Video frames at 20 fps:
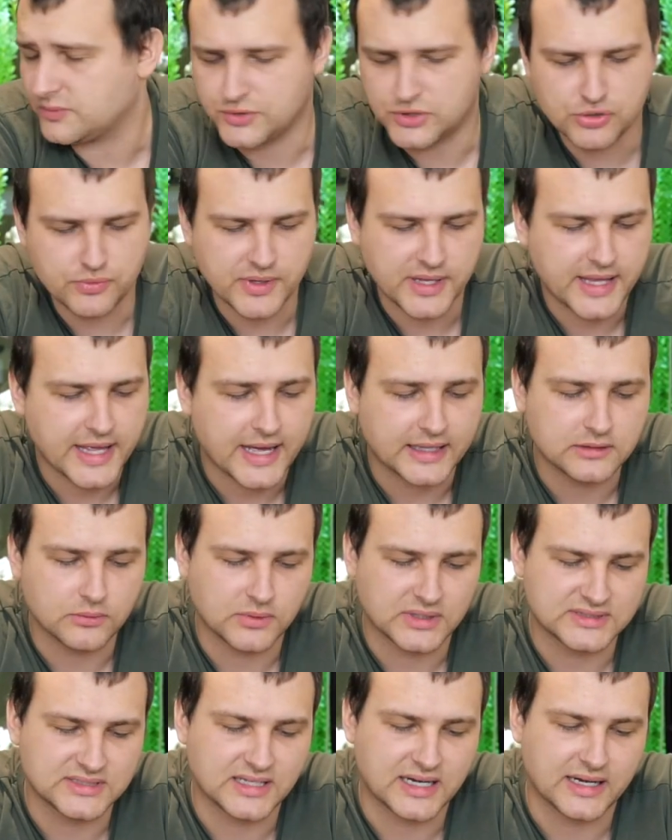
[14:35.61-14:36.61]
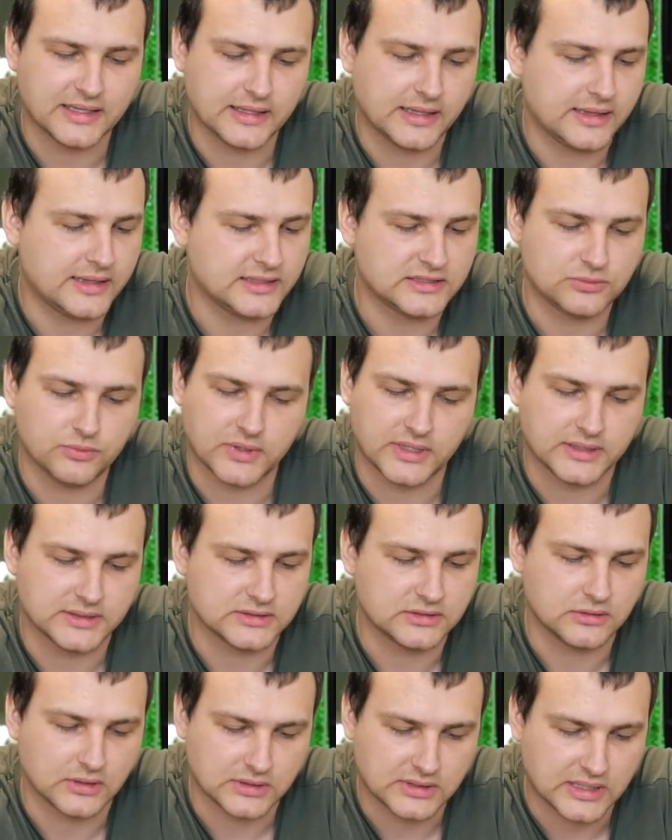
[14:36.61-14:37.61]
which we had was runny, this one
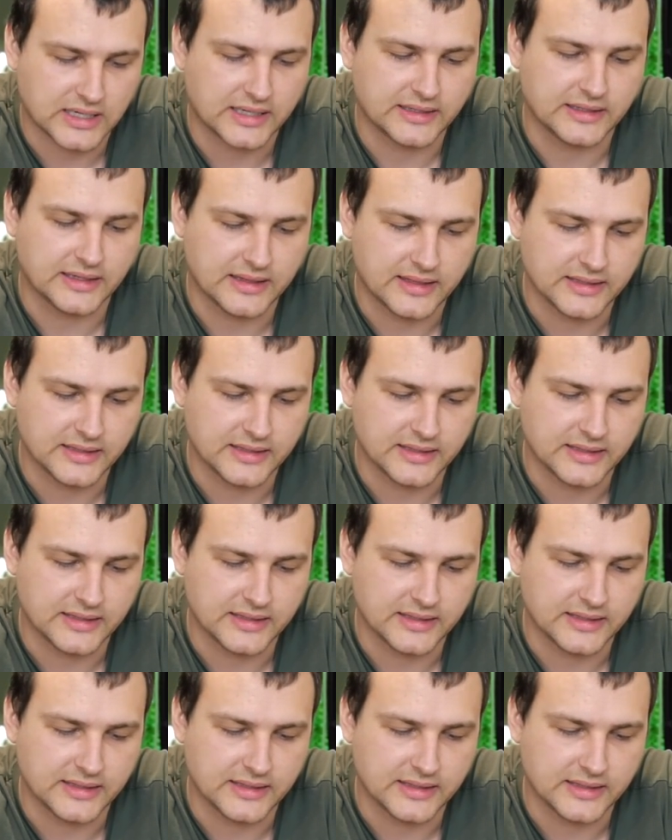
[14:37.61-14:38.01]
is not runny.